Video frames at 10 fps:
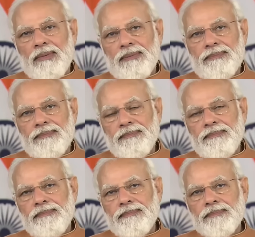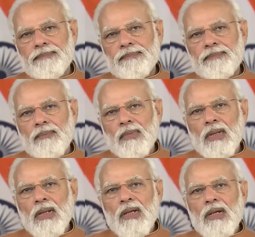to make the promise of
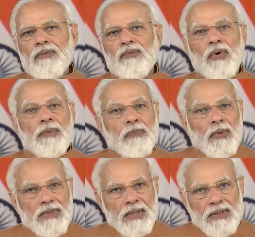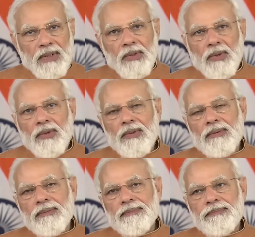doubling the income in the first place
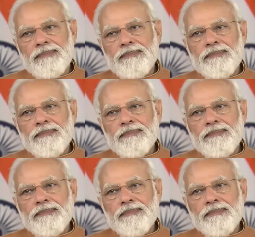because